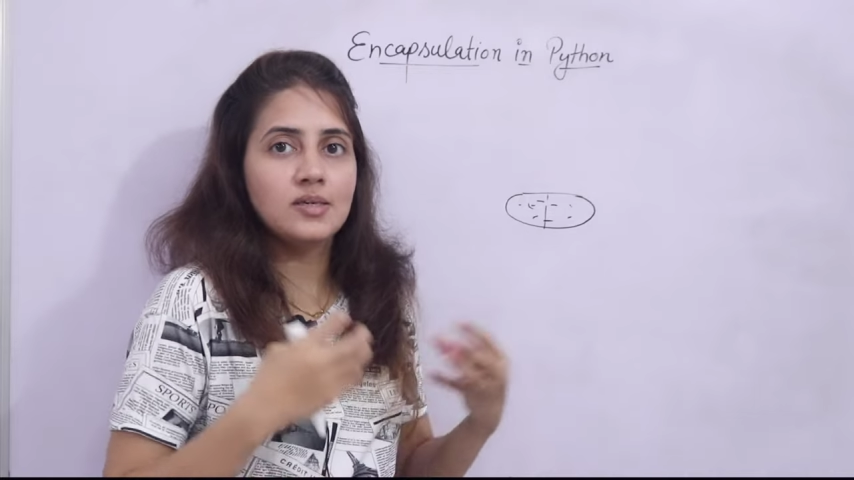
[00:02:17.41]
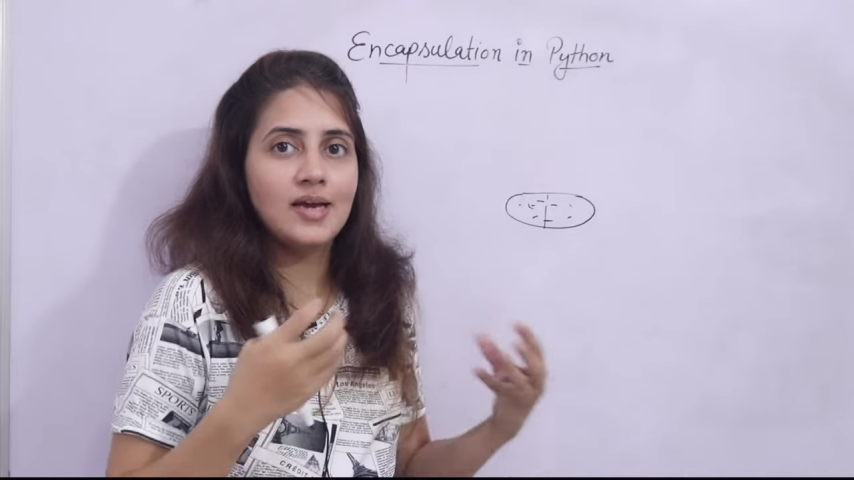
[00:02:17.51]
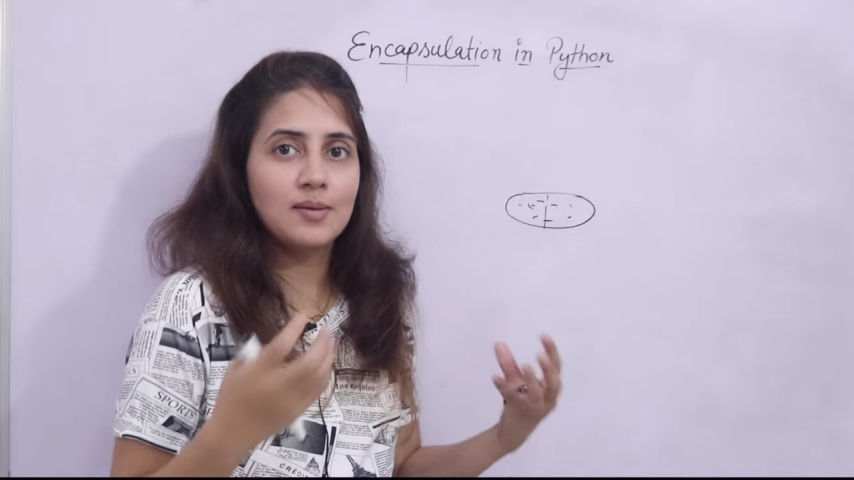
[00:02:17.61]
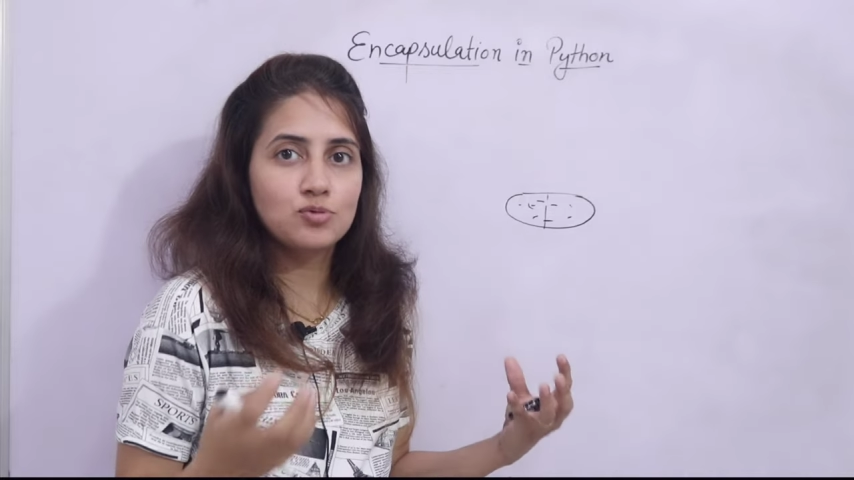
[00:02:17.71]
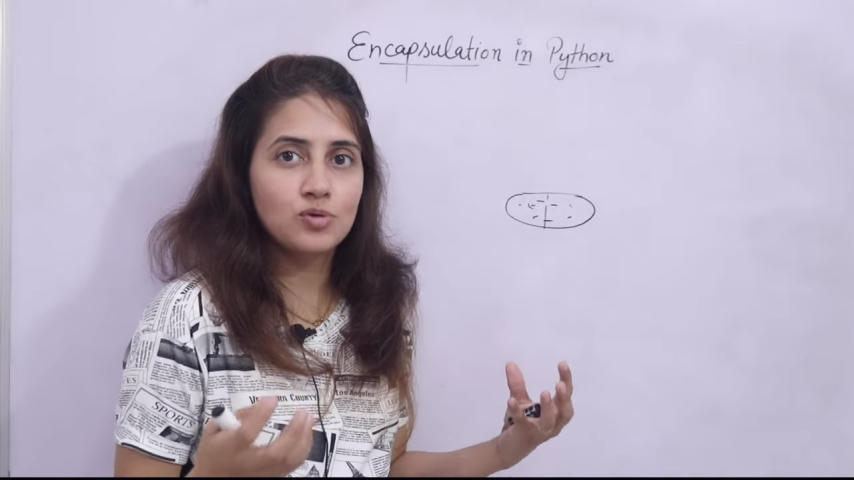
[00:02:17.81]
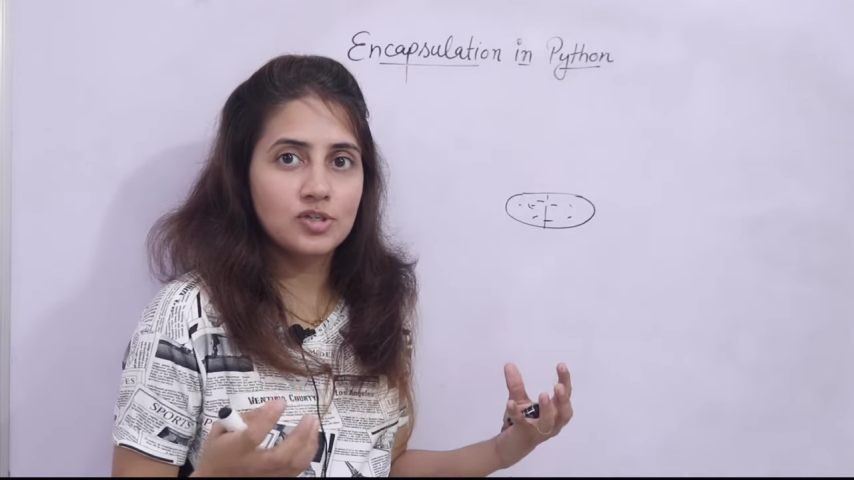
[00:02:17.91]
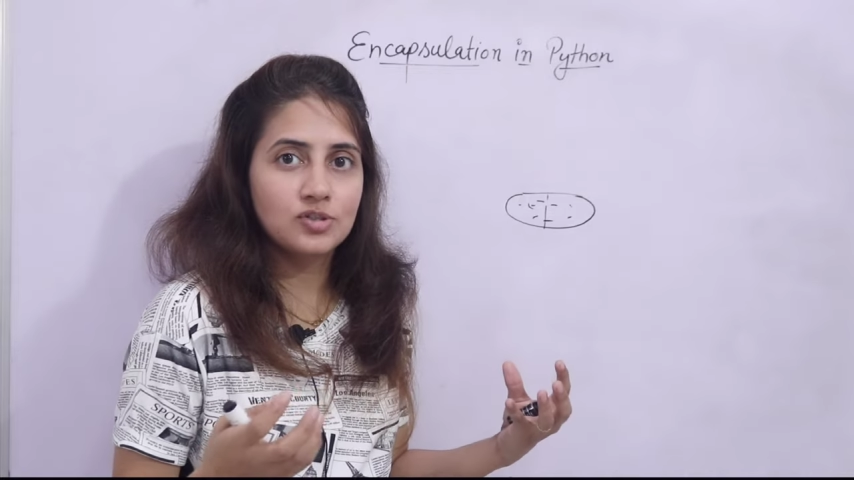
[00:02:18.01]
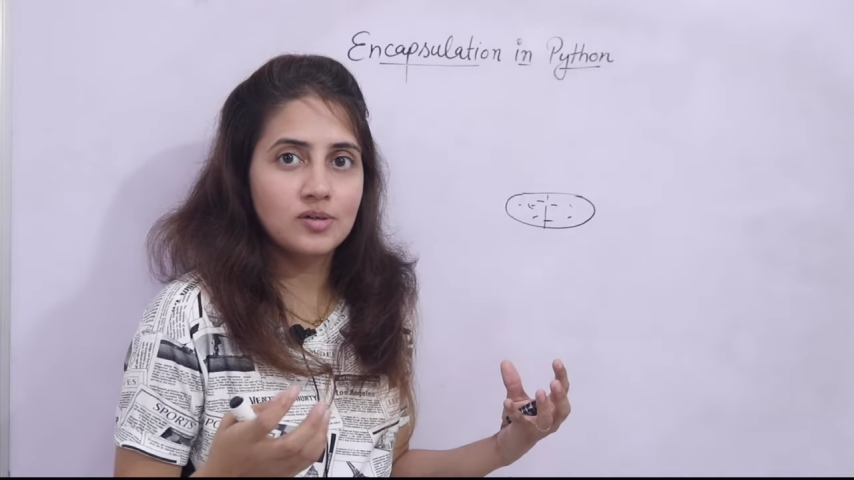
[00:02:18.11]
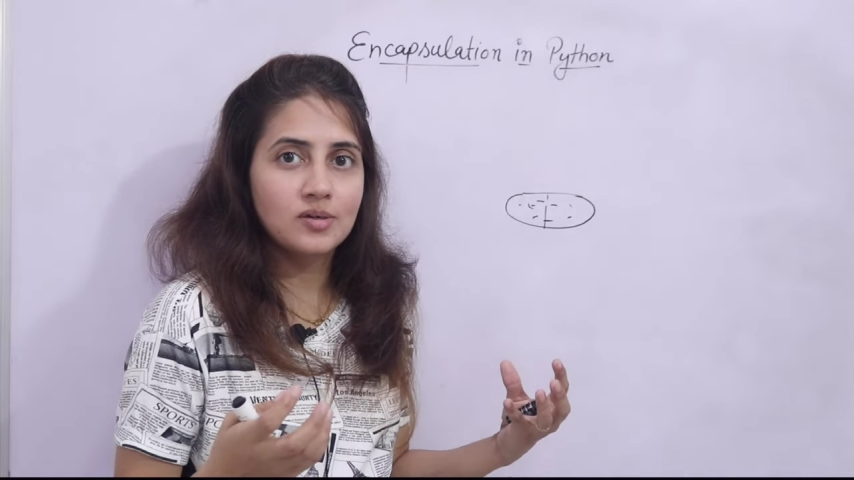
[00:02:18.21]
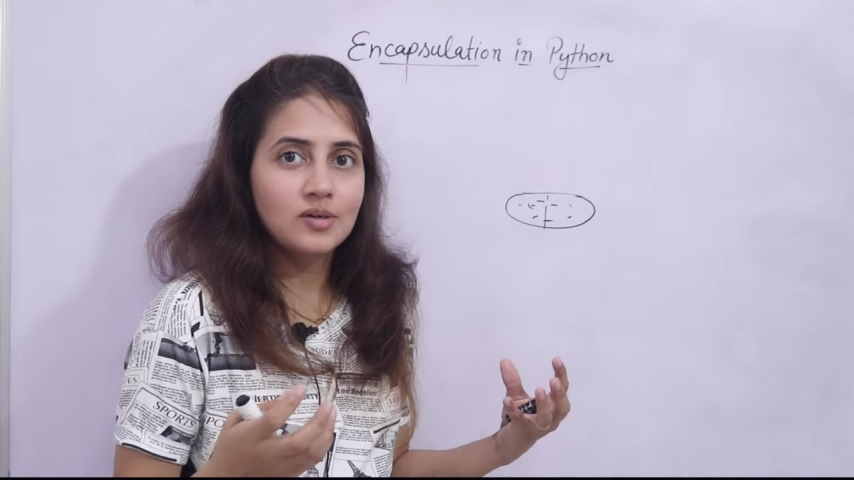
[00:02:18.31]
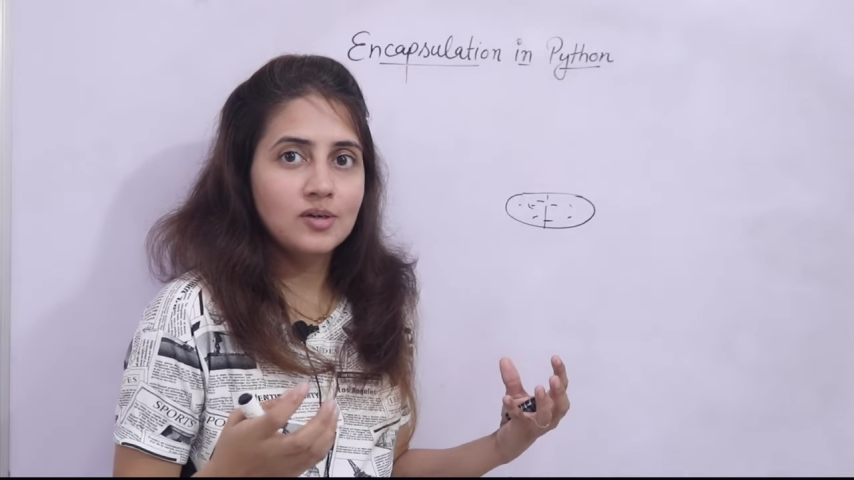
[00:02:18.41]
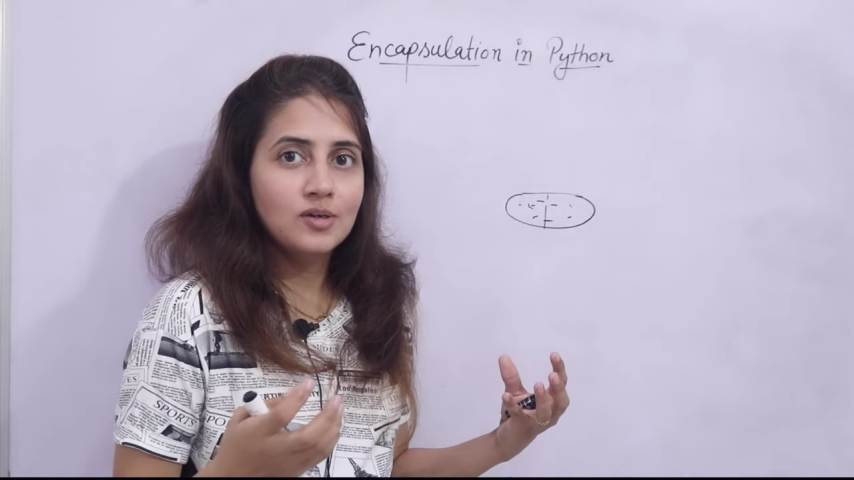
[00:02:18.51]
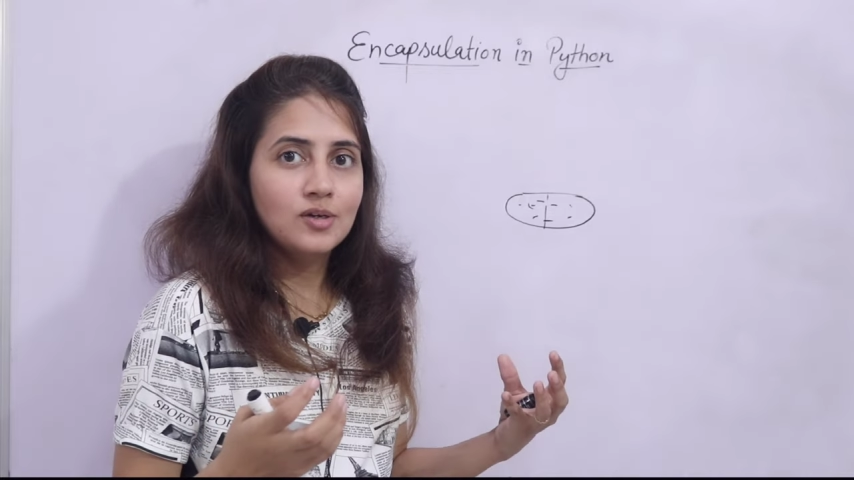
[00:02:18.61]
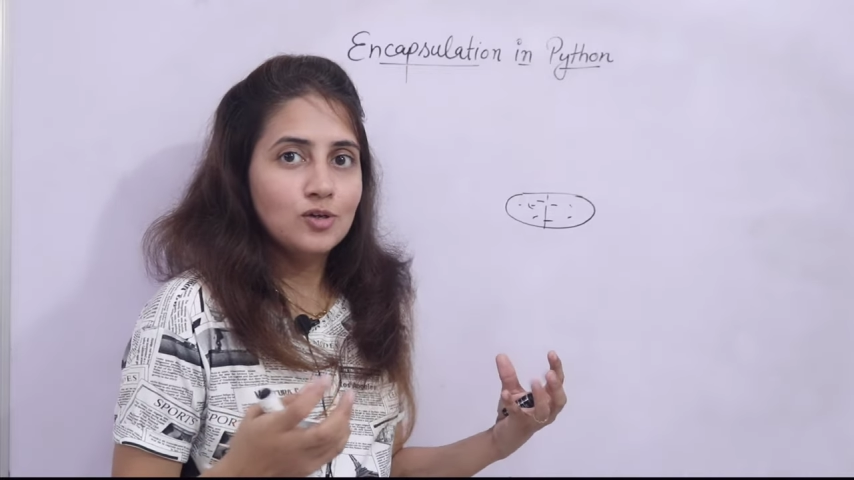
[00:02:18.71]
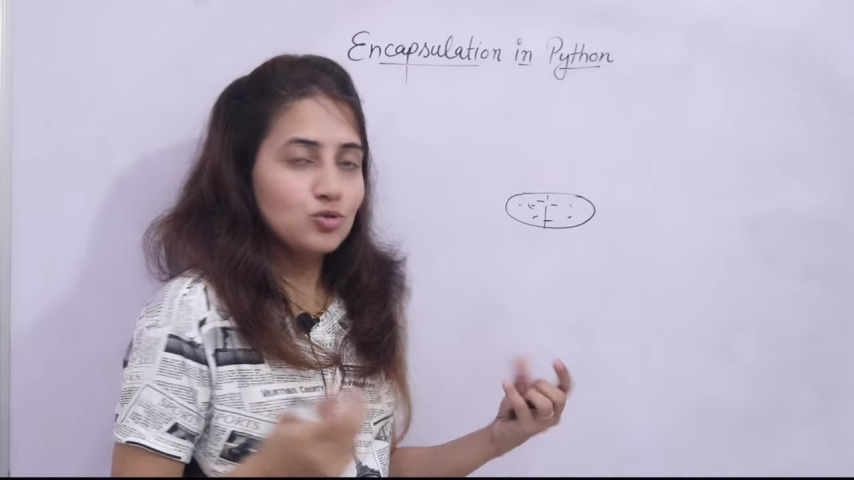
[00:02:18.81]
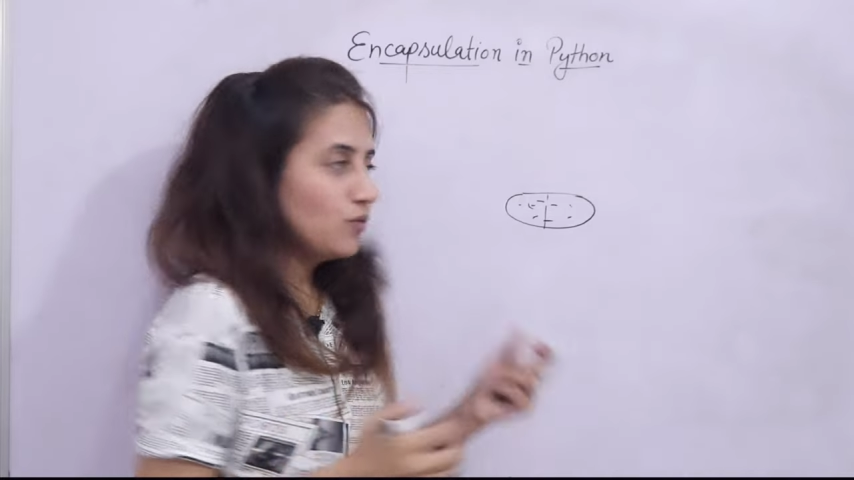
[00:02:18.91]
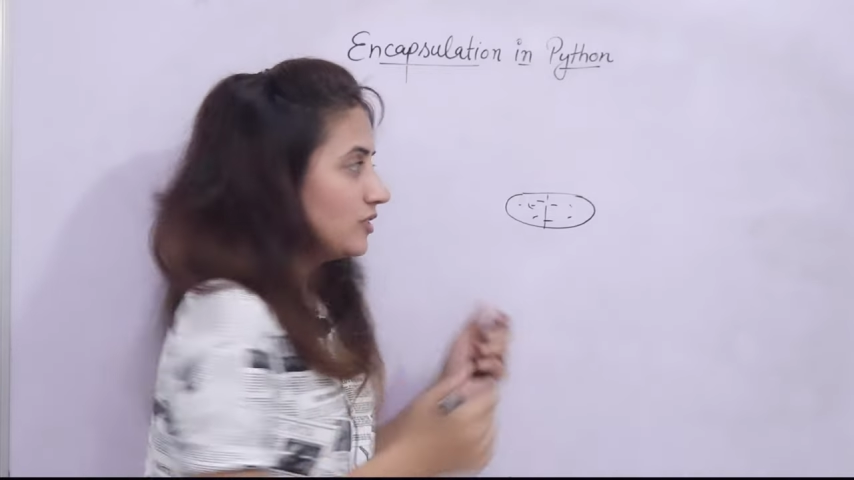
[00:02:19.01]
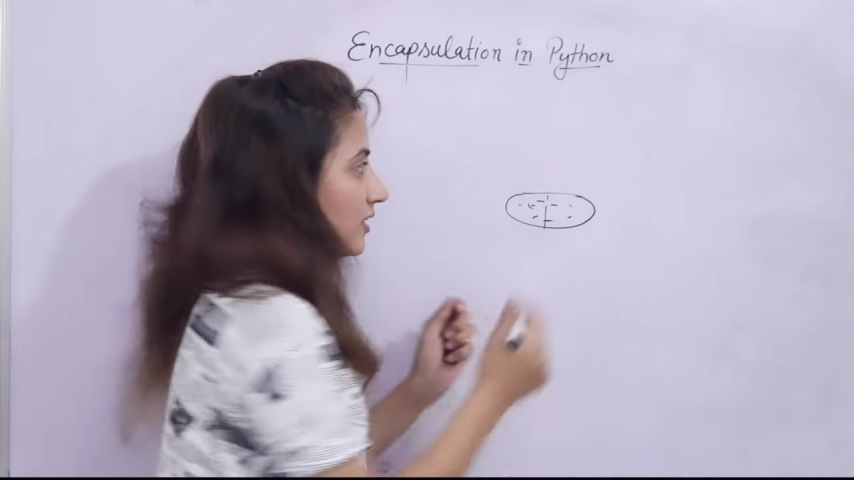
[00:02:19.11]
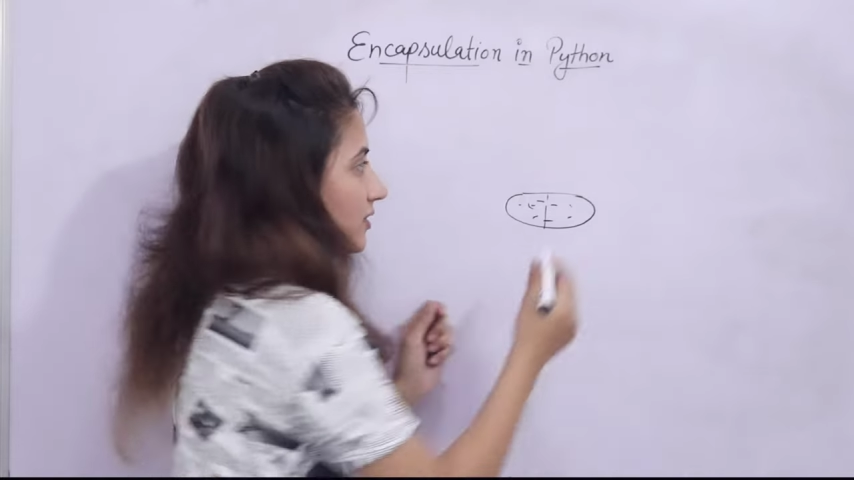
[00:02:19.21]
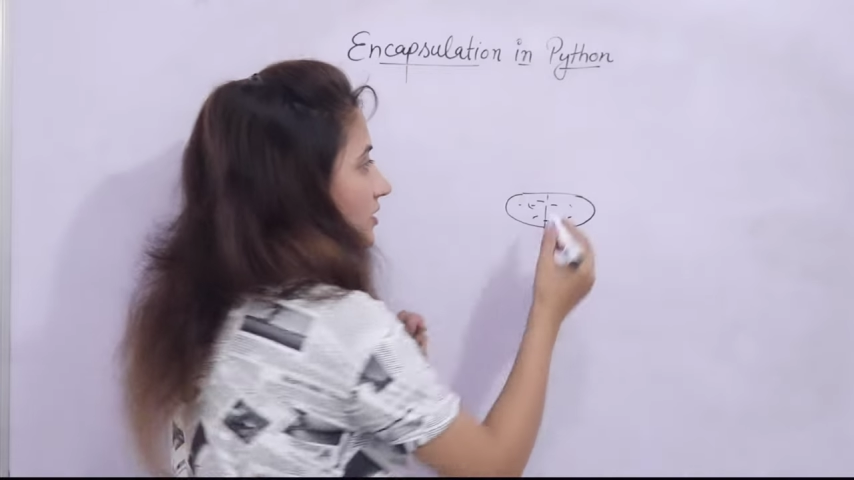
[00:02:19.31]
encapsulation. So
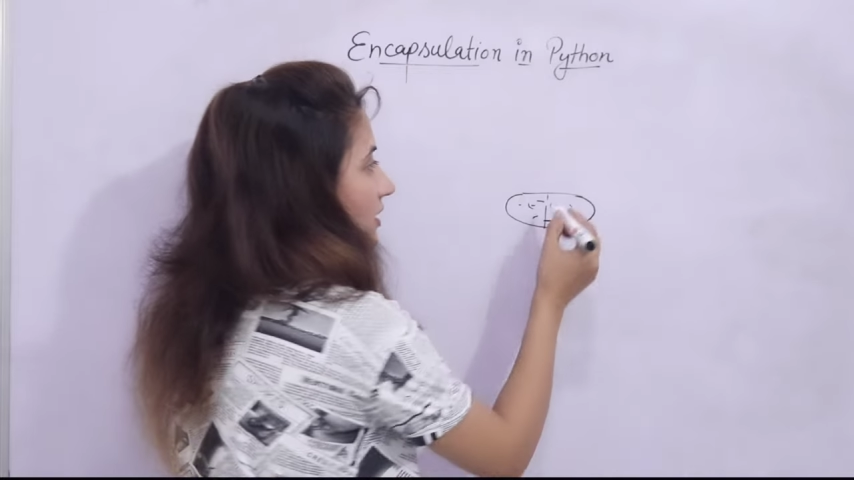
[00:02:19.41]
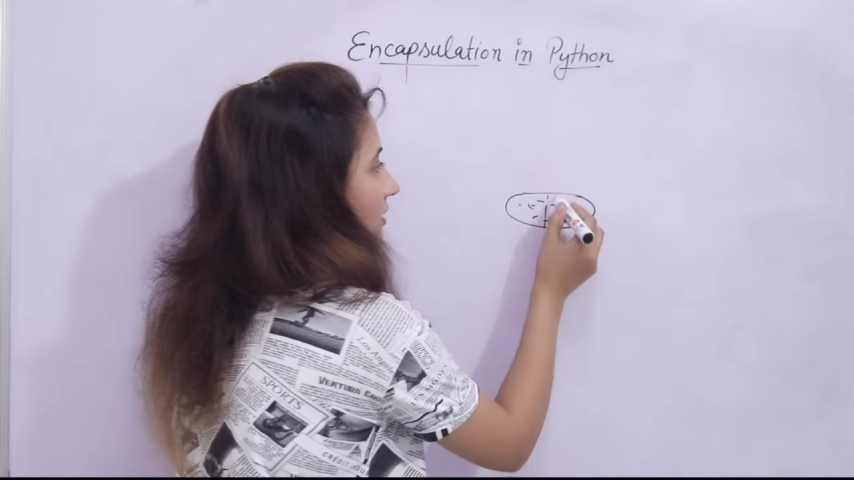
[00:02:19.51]
obviously this